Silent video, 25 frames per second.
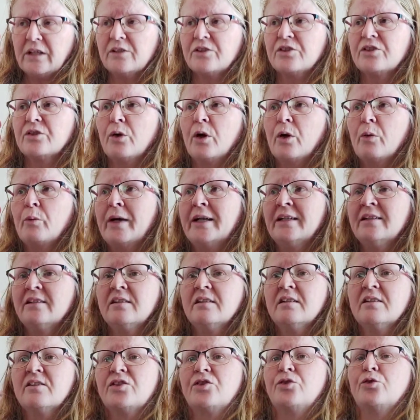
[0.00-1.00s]
So I went
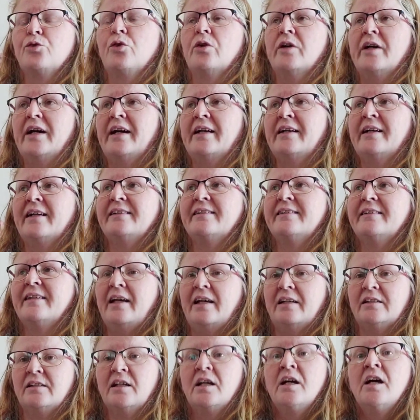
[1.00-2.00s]
to the store and I
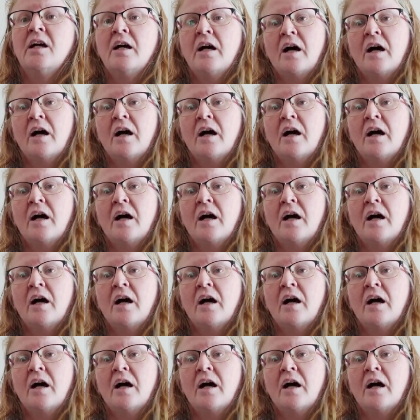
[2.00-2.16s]
said,